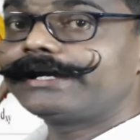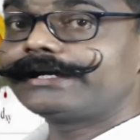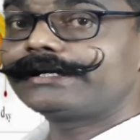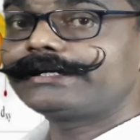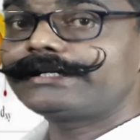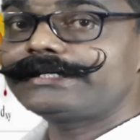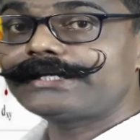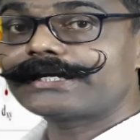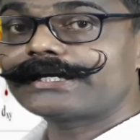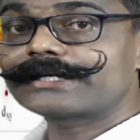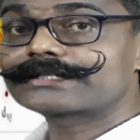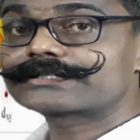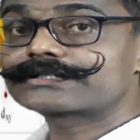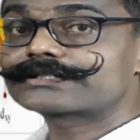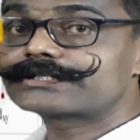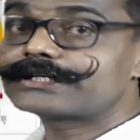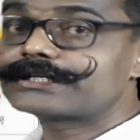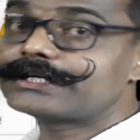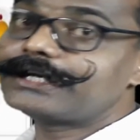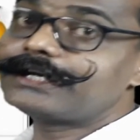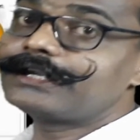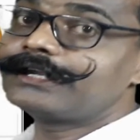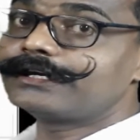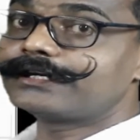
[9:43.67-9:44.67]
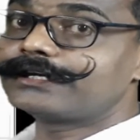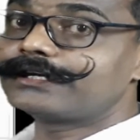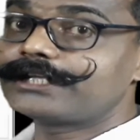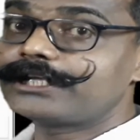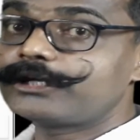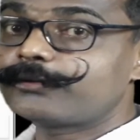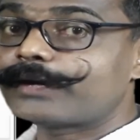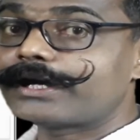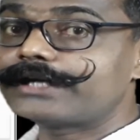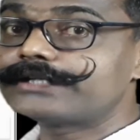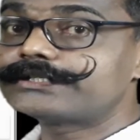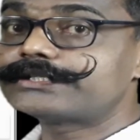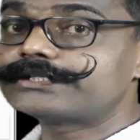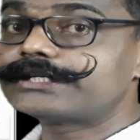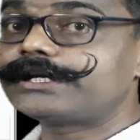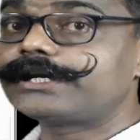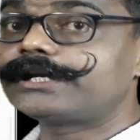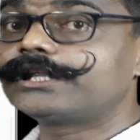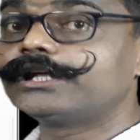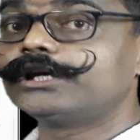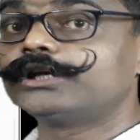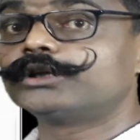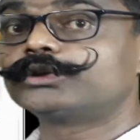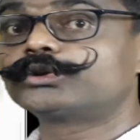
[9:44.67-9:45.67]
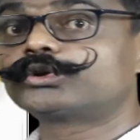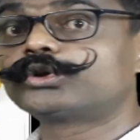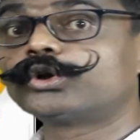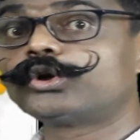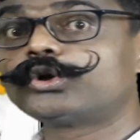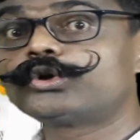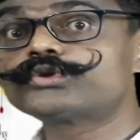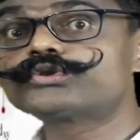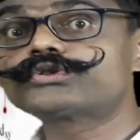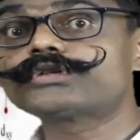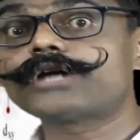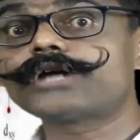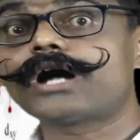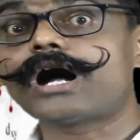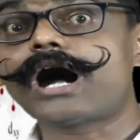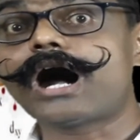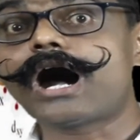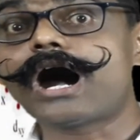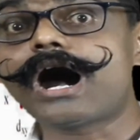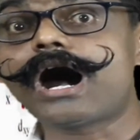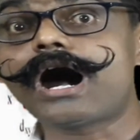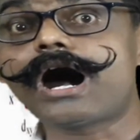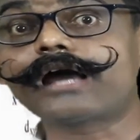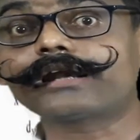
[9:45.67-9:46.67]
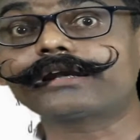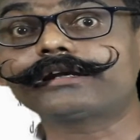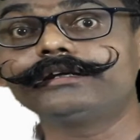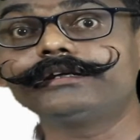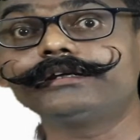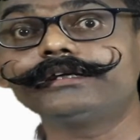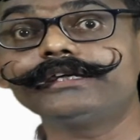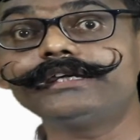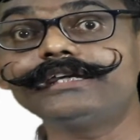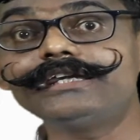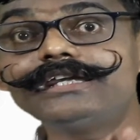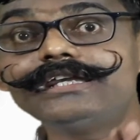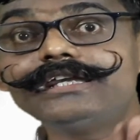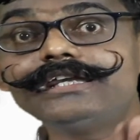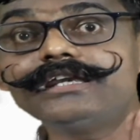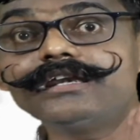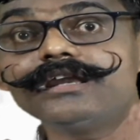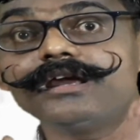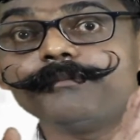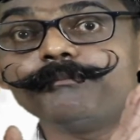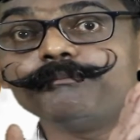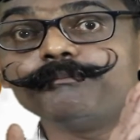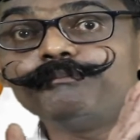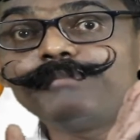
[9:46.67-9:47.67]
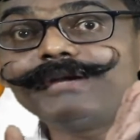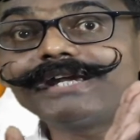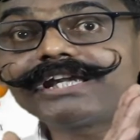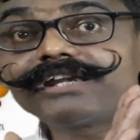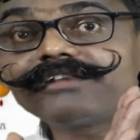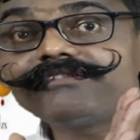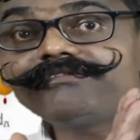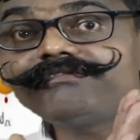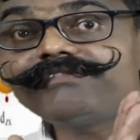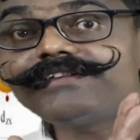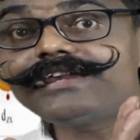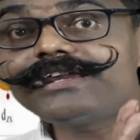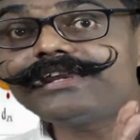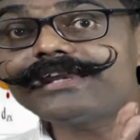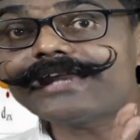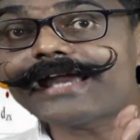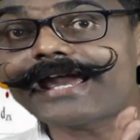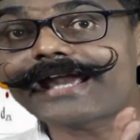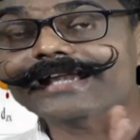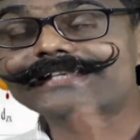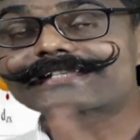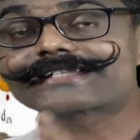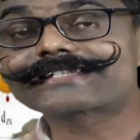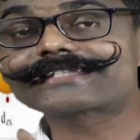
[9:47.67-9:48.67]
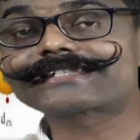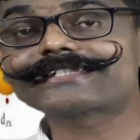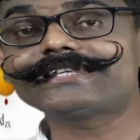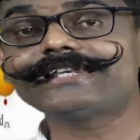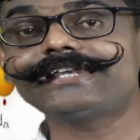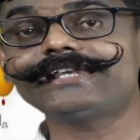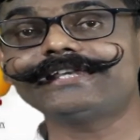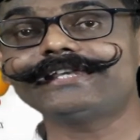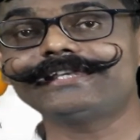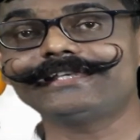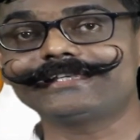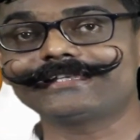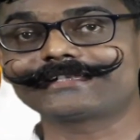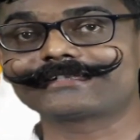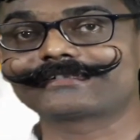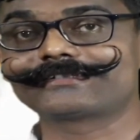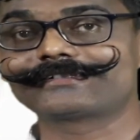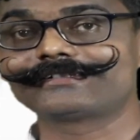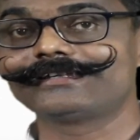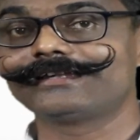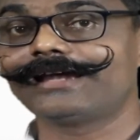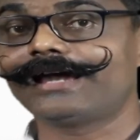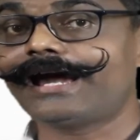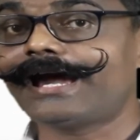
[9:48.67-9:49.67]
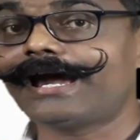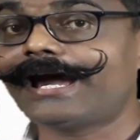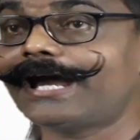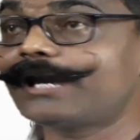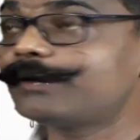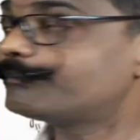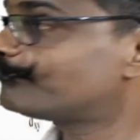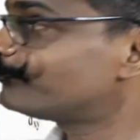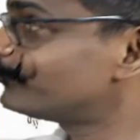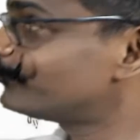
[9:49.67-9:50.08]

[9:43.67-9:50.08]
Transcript: dxz, dyz, those are in between axes. And